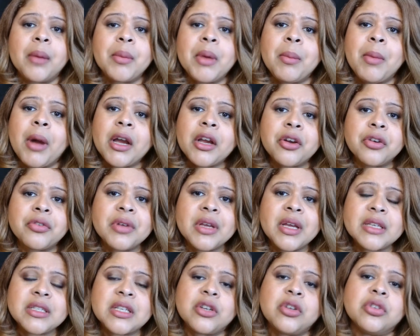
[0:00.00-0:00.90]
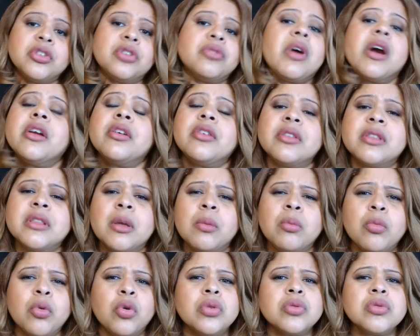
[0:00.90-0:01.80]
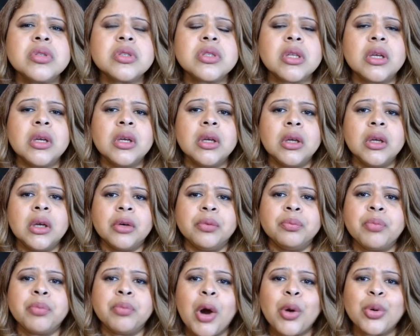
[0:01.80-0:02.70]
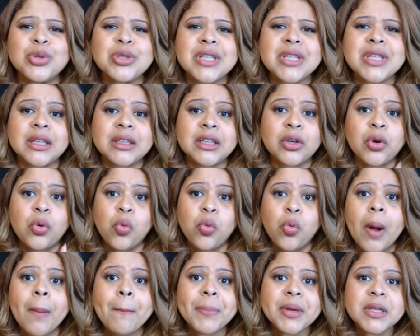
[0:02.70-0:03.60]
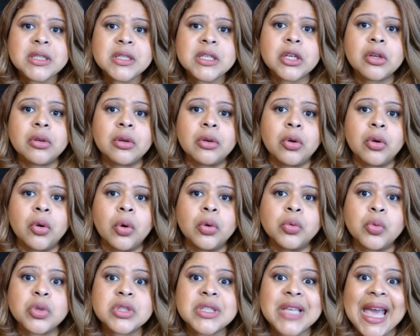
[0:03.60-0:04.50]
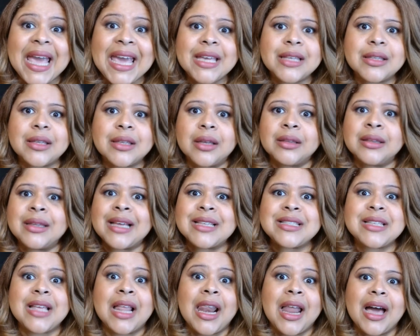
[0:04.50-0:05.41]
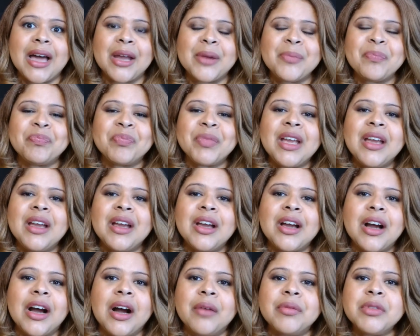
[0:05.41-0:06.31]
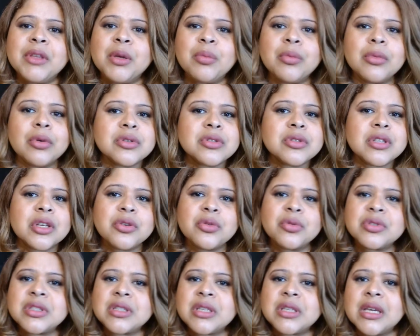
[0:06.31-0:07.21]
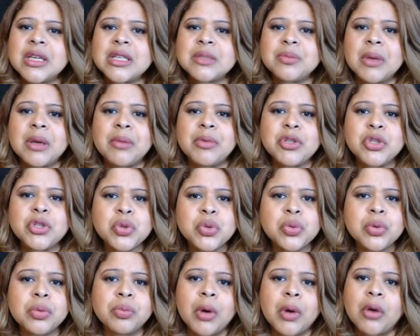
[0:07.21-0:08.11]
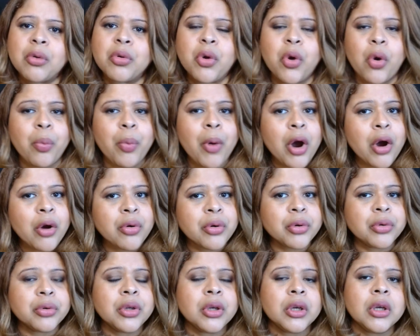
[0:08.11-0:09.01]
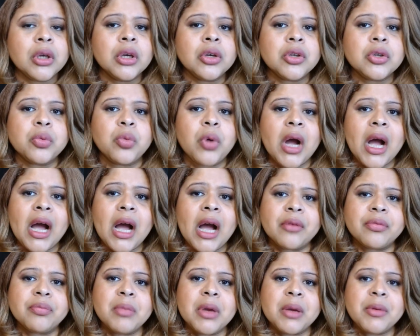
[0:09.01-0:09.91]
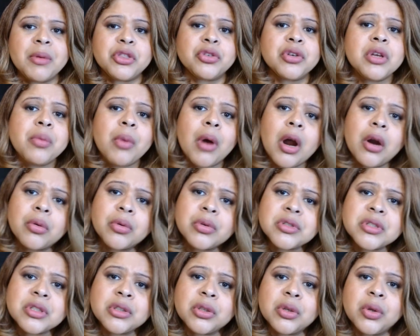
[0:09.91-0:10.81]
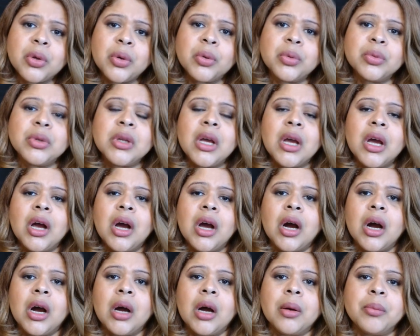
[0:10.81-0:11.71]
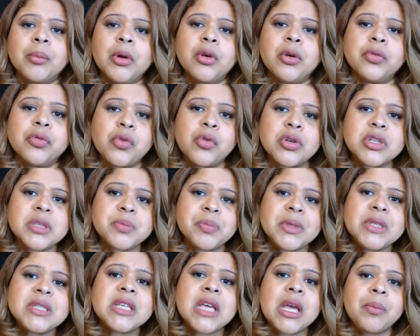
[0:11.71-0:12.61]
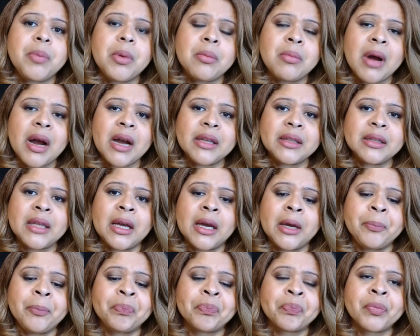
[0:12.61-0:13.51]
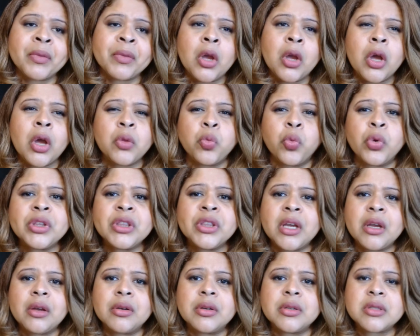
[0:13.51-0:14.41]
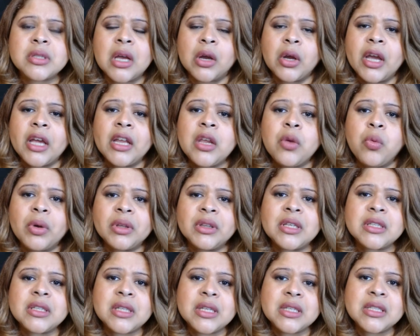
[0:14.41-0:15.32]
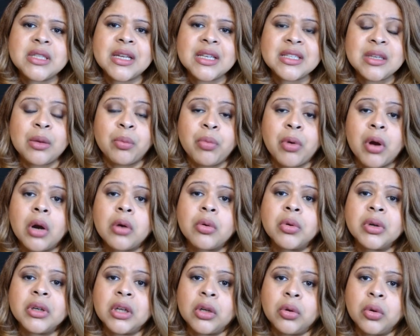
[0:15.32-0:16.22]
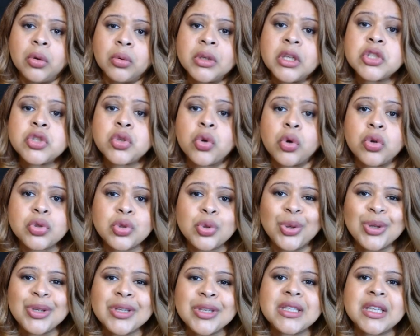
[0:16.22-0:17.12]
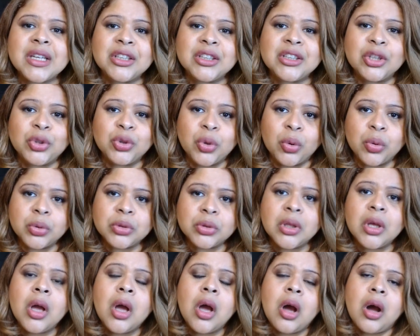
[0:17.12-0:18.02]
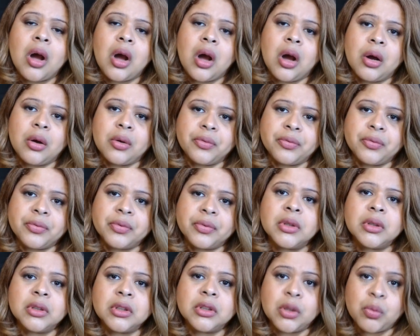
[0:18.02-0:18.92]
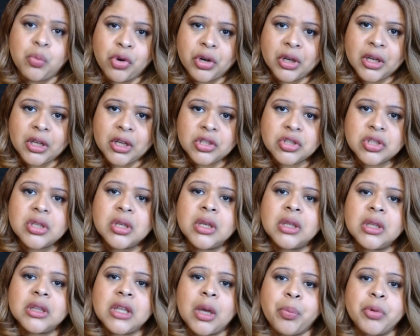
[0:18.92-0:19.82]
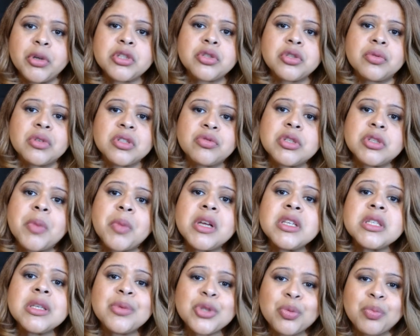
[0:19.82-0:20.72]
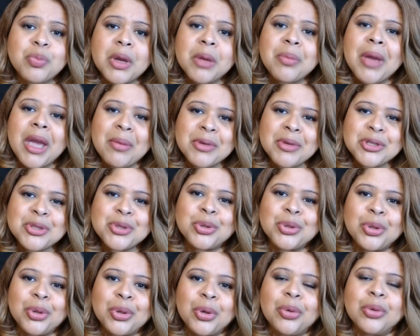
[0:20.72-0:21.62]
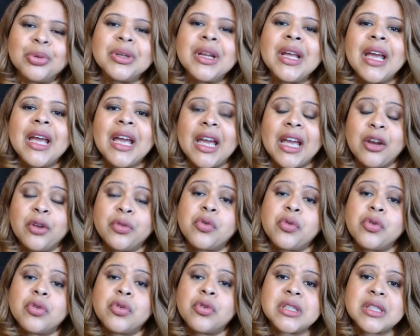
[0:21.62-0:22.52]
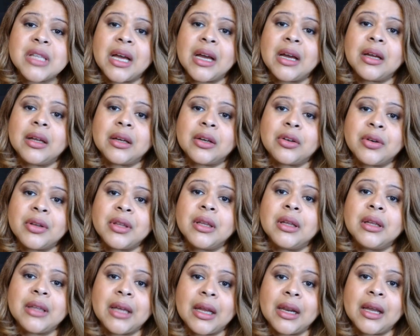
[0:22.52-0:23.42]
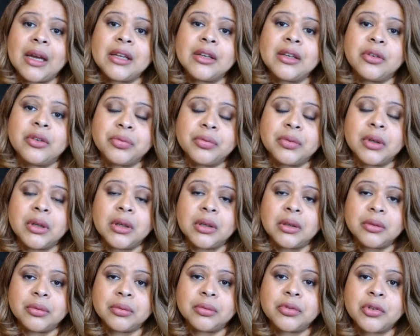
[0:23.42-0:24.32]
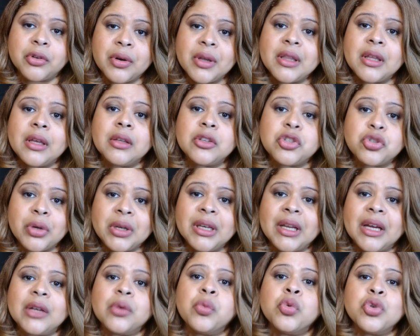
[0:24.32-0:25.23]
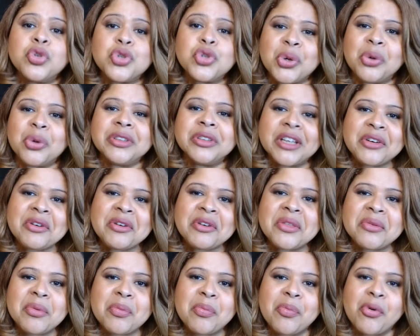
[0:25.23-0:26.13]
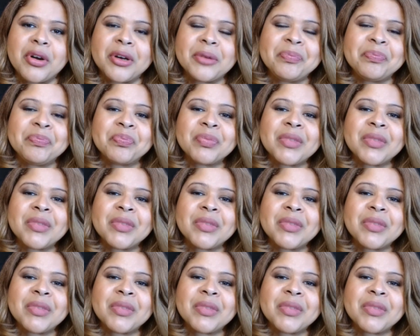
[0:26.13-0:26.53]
In my career as an underwriter, the most borrowers that I did on one particular loan was 8, and that's a lot. The most that you'll see is maybe 2 borrower co-borrower. You will have maybe 3 borrowers on a loan. And of course, please keep in mind that when there's anyone that's listed as a borrower on a loan, it's also listed in the note of the mortgage. That person was responsible to make payments to the loan, and of course, that line of credit trade line will show on the credit report.